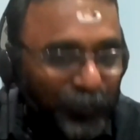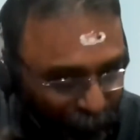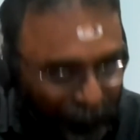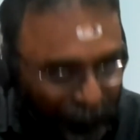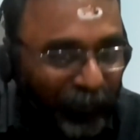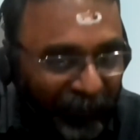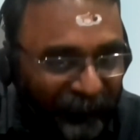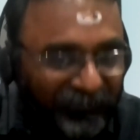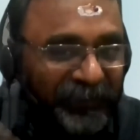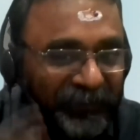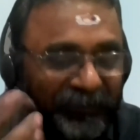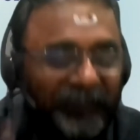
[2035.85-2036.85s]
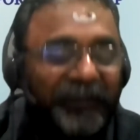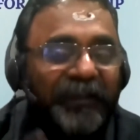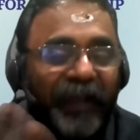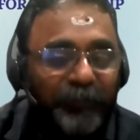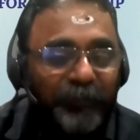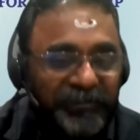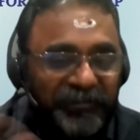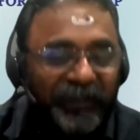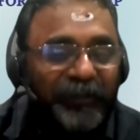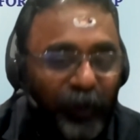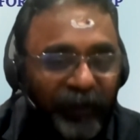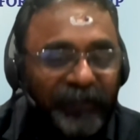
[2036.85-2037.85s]
Because you love tea. I'm just
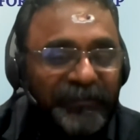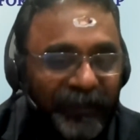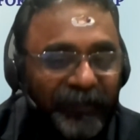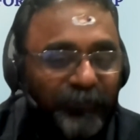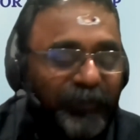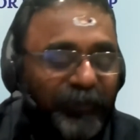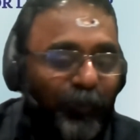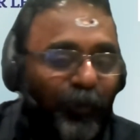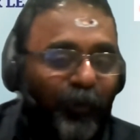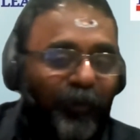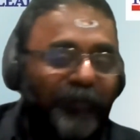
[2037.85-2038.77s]
trying to understand a bit more.